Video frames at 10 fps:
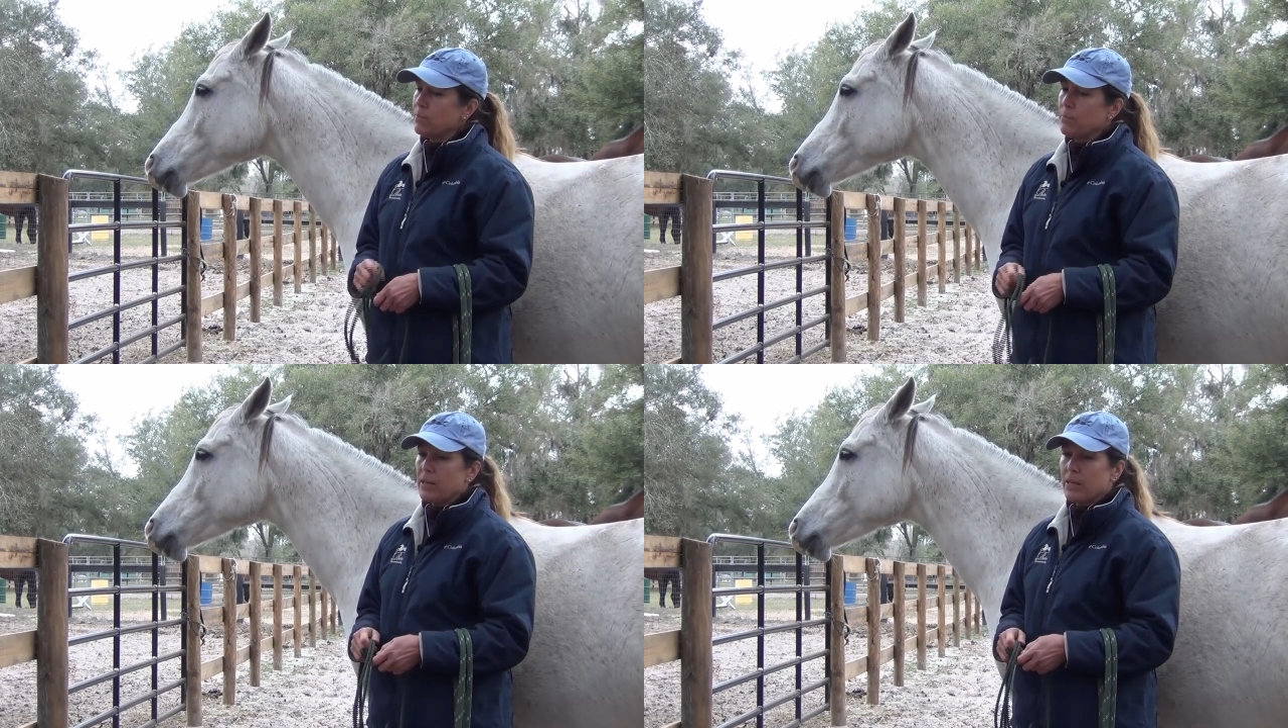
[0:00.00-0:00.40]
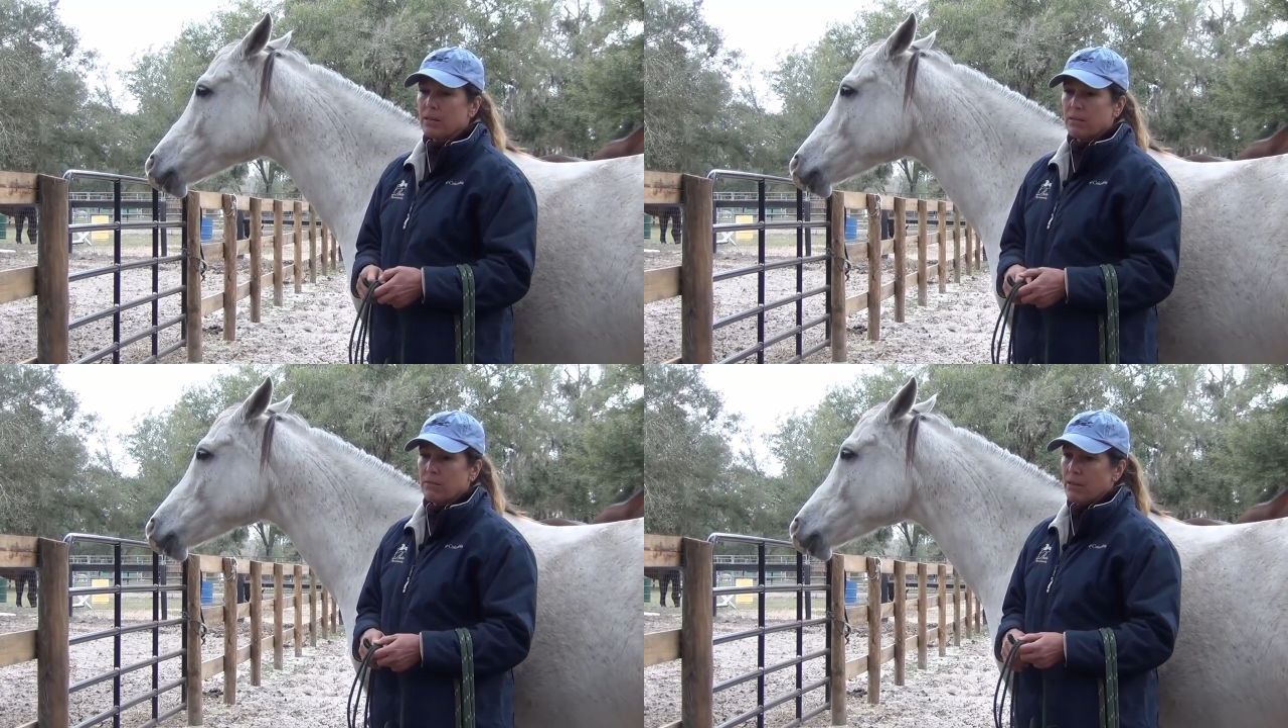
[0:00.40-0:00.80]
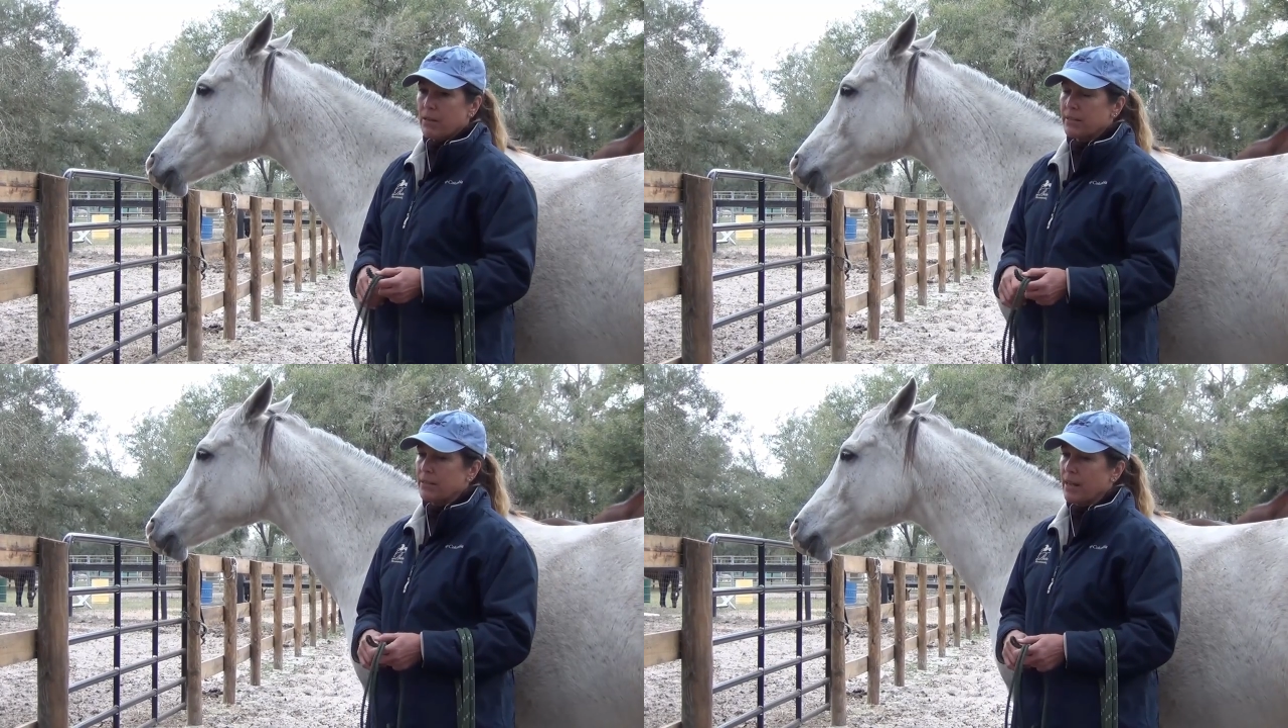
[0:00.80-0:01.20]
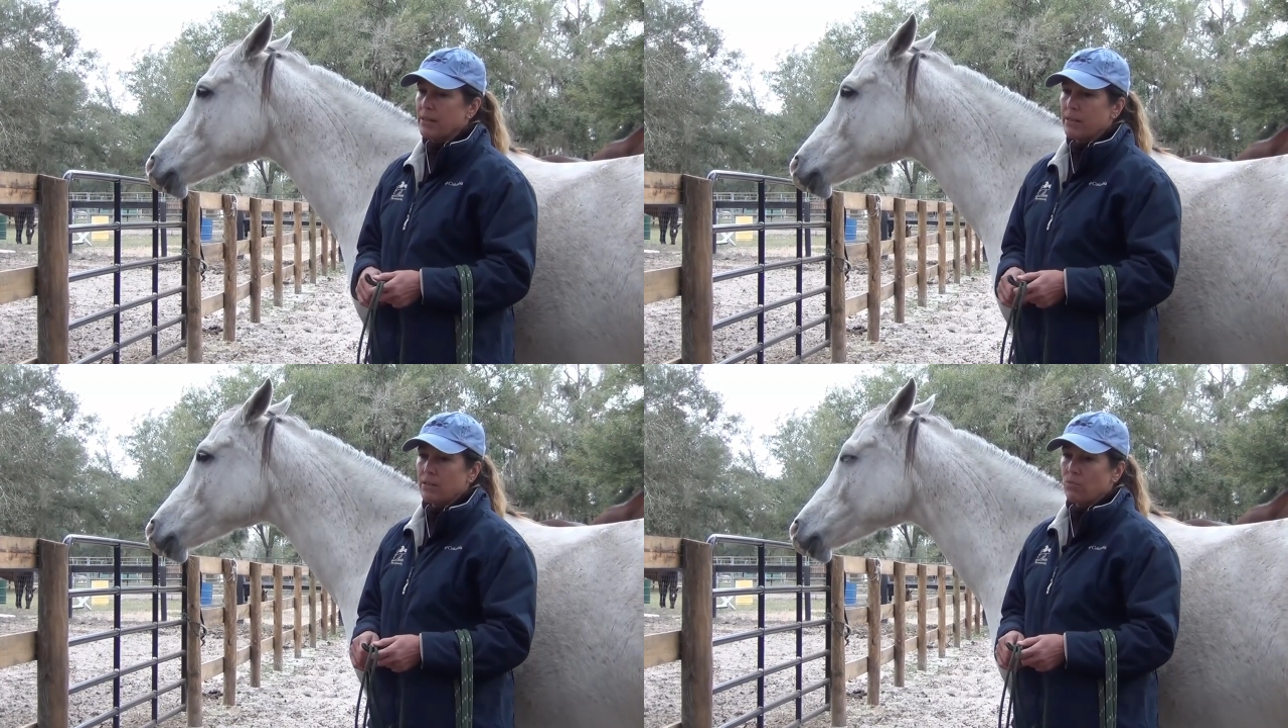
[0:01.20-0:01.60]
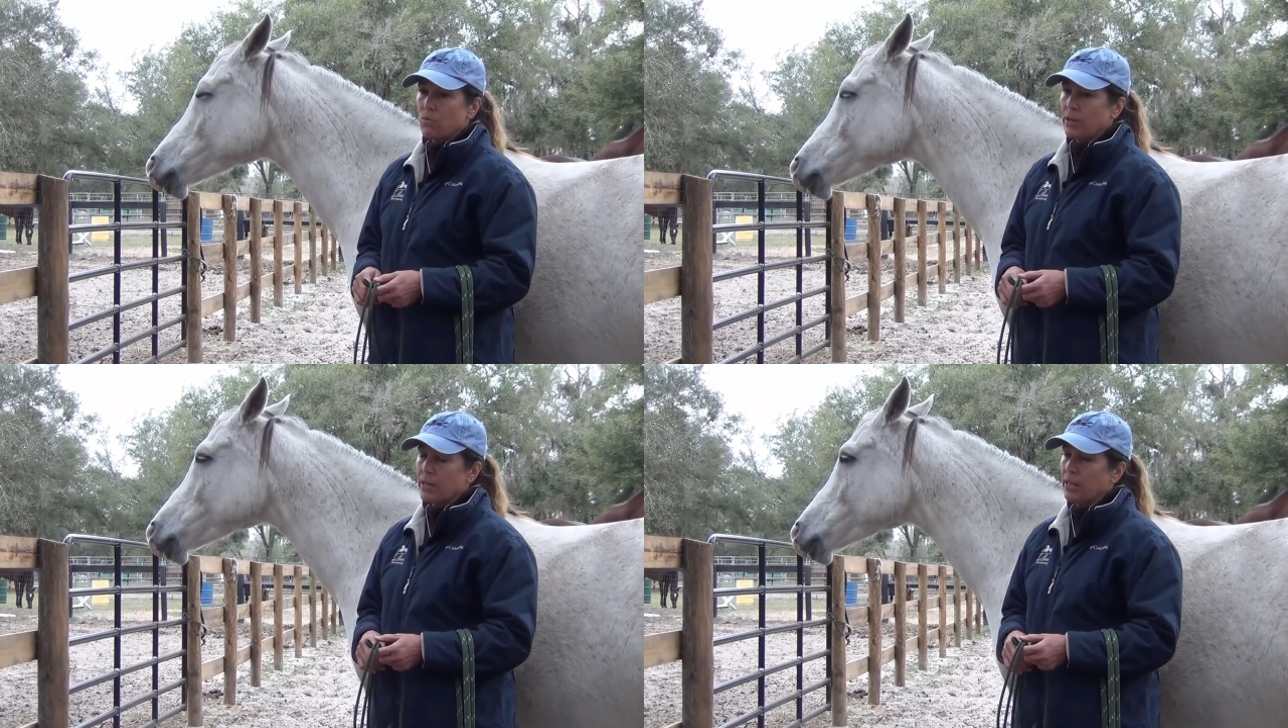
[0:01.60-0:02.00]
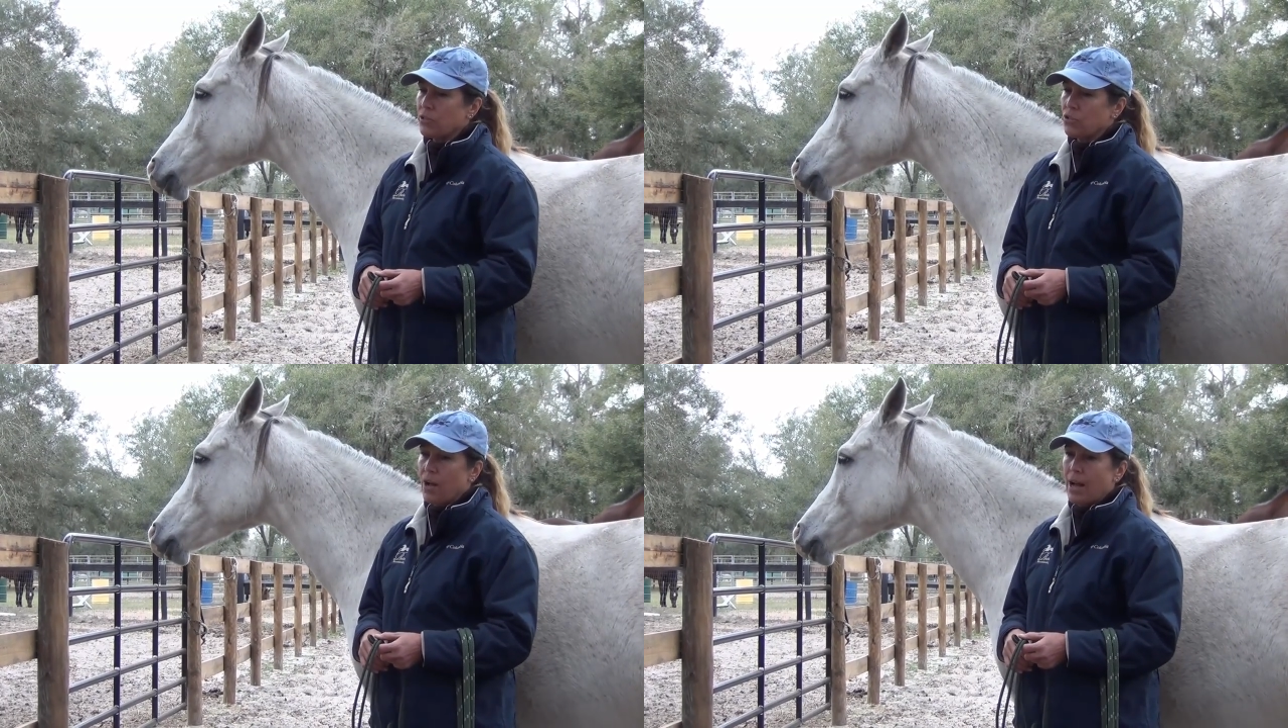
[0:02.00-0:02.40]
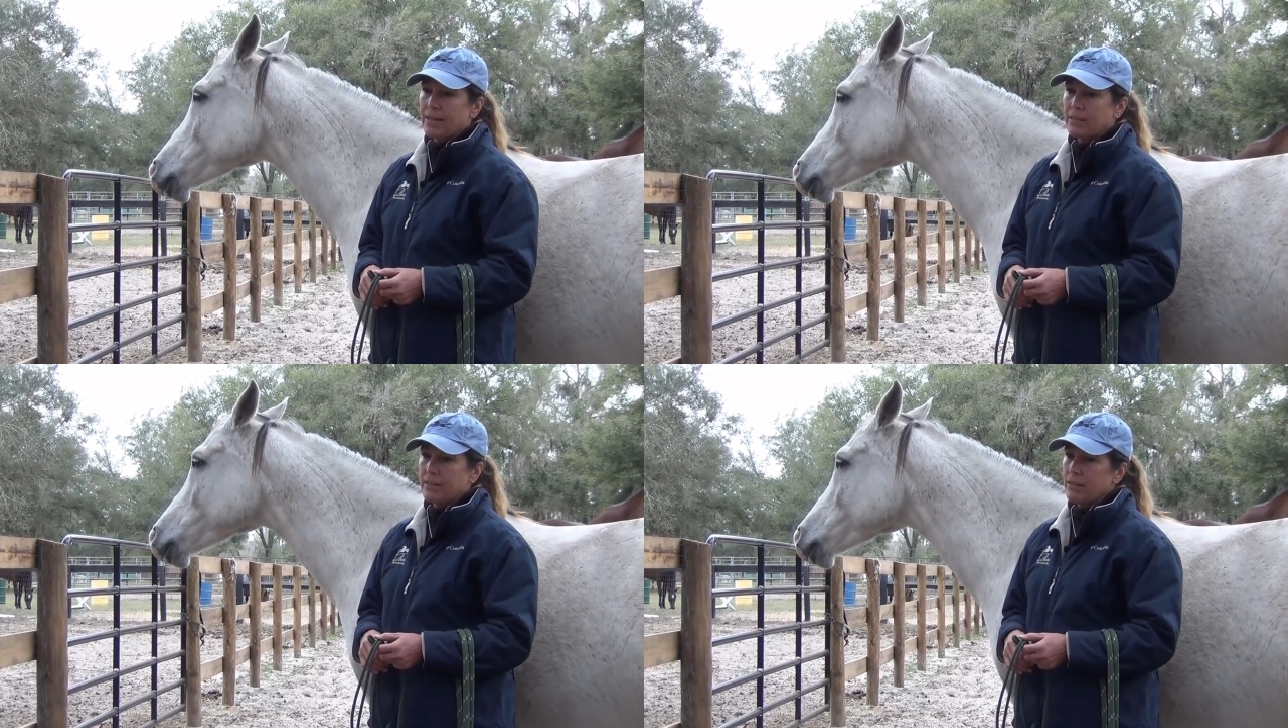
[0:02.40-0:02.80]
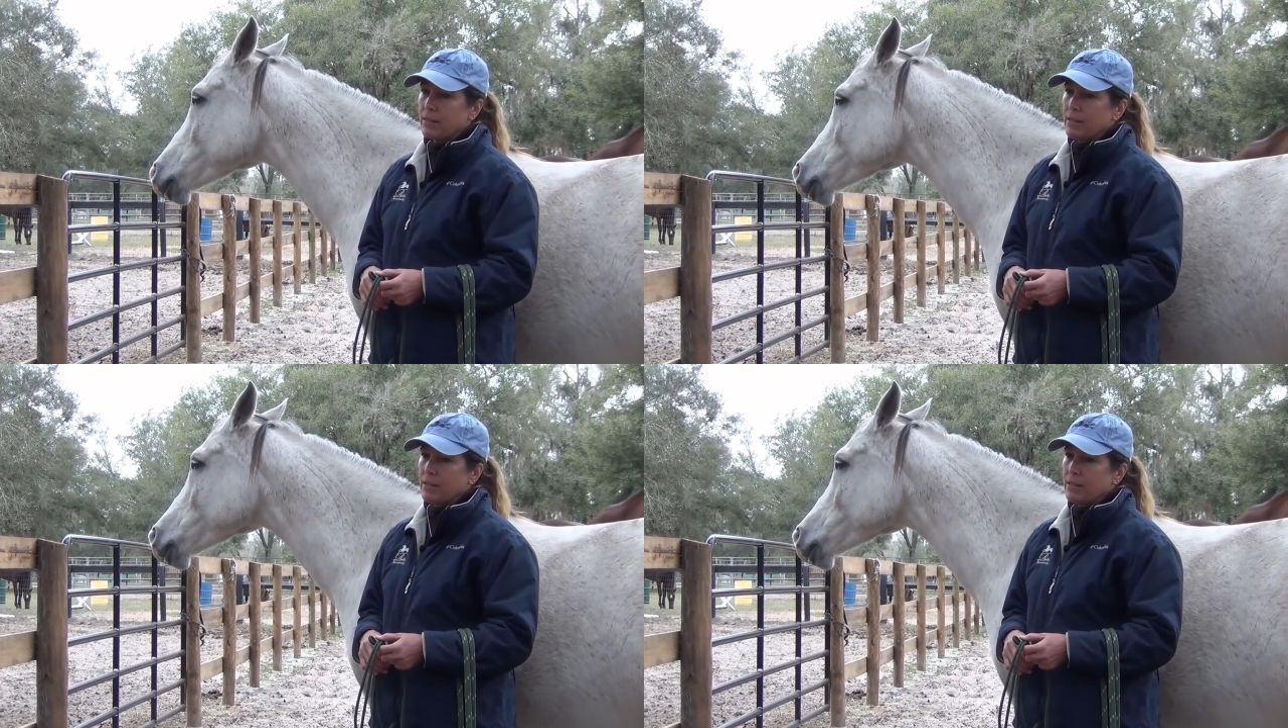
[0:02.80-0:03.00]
big extended working trot,